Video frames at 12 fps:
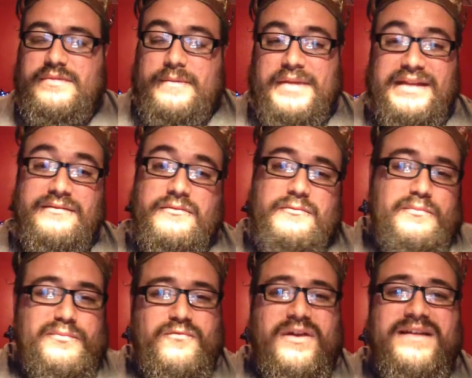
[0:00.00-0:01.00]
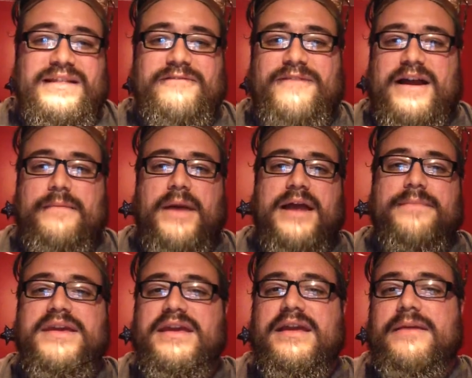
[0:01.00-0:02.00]
I mean, frankly fine by
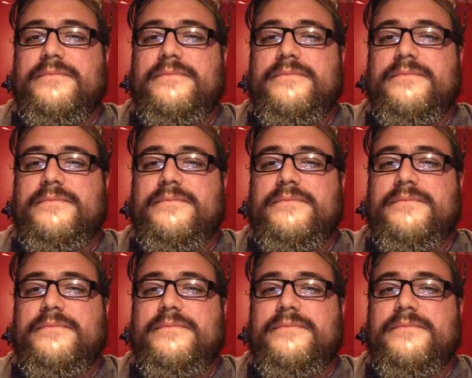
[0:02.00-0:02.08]
me.